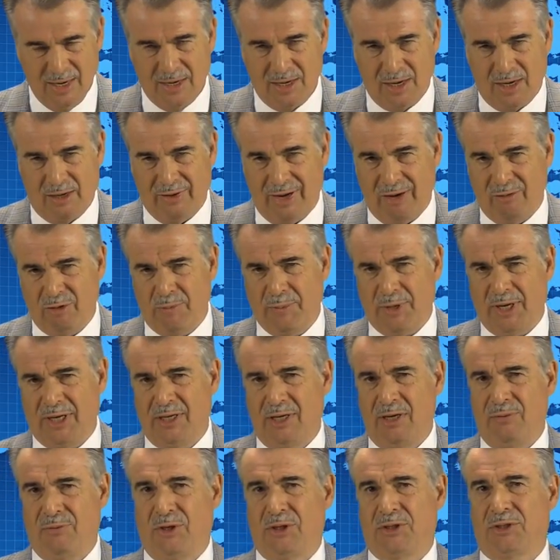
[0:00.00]
Now
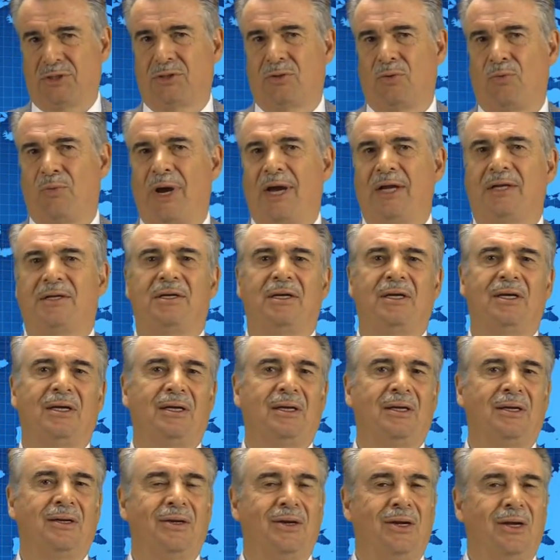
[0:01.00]
everybody was
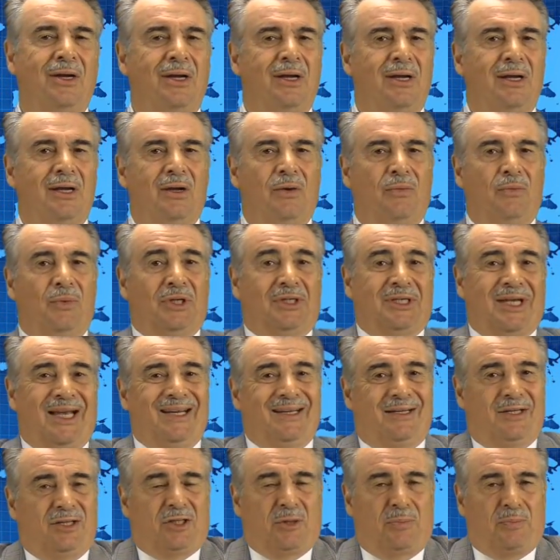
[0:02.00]
waiting with
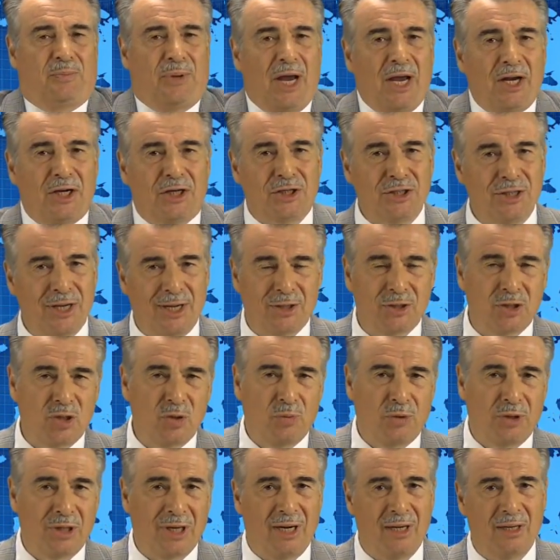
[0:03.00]
anticipation as to
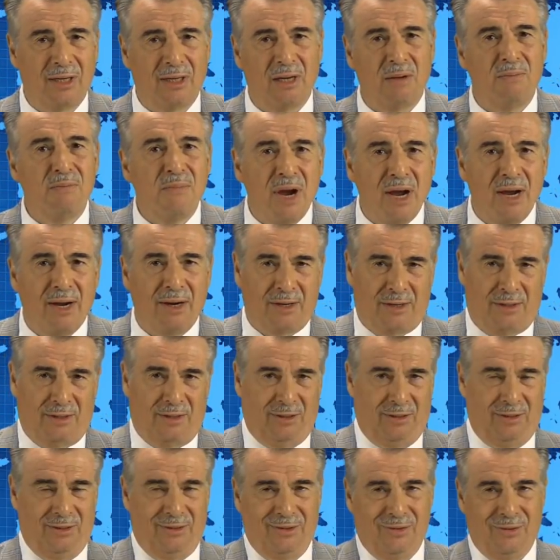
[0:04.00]
what Angela
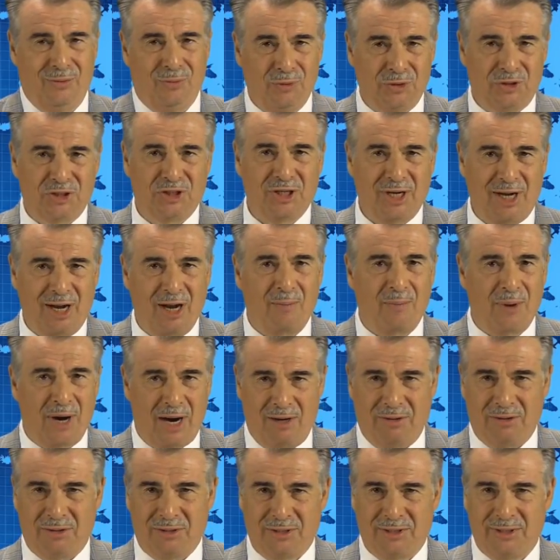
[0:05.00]
Merkel would say
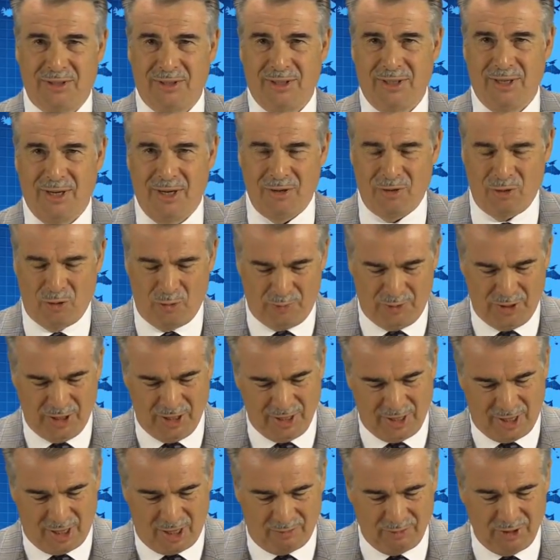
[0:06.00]
about a
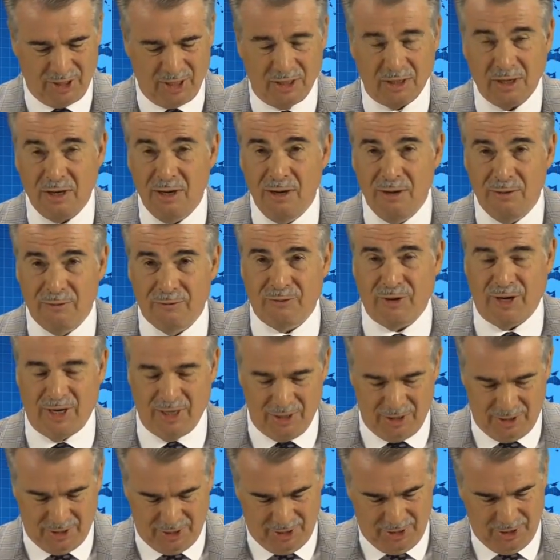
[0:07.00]
European army, and
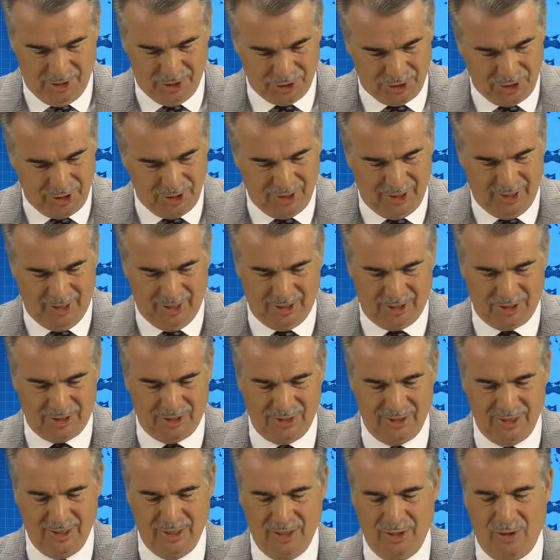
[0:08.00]
finally she did
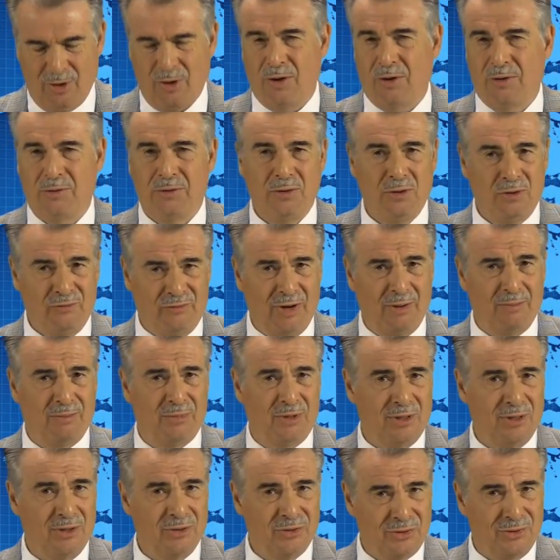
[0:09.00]
on
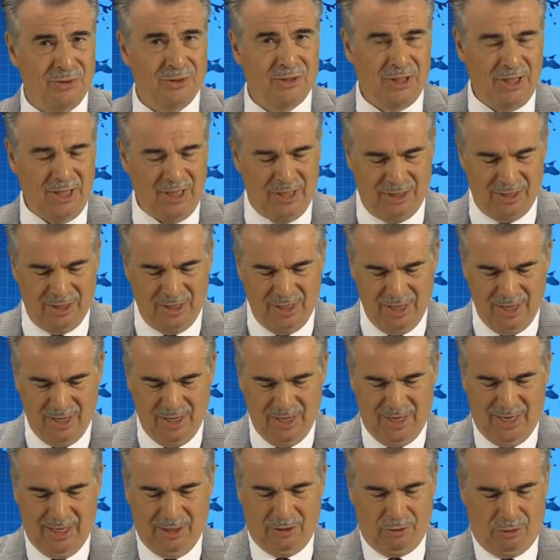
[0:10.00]
November 13.
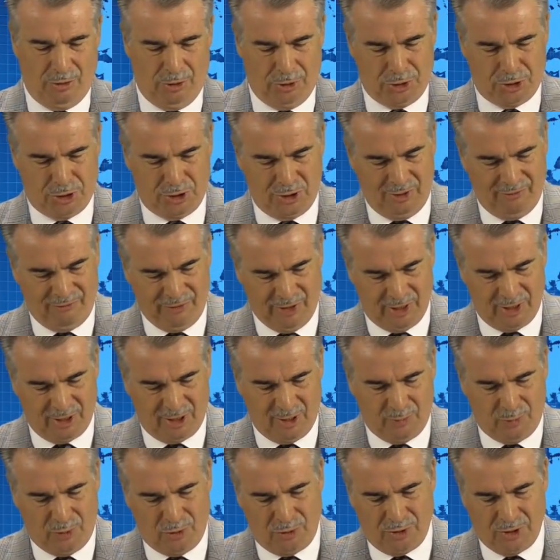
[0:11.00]
And Deutsche Welle
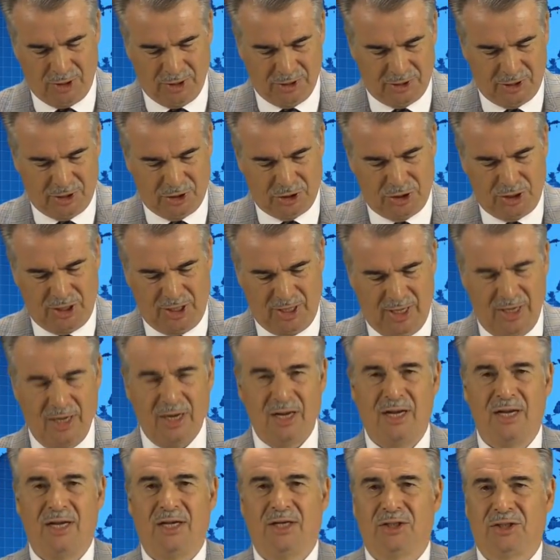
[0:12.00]
reported that
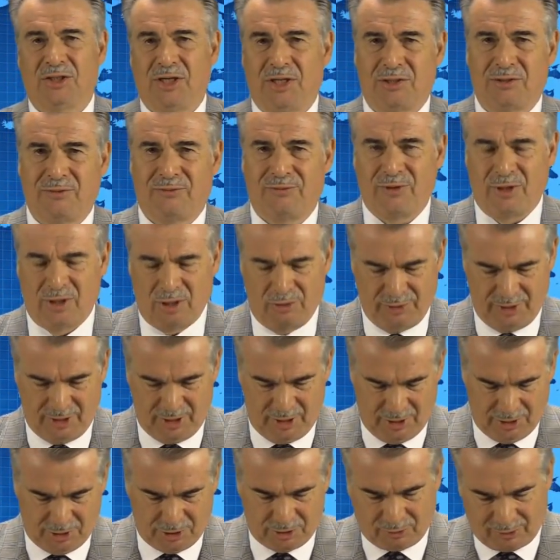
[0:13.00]
she said the following
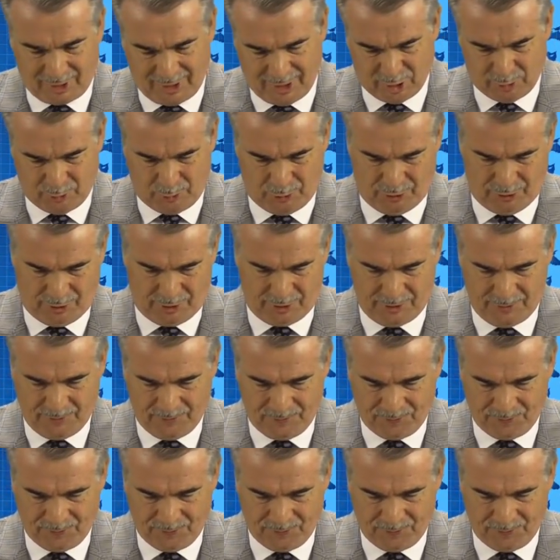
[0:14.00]
in Strasbourg.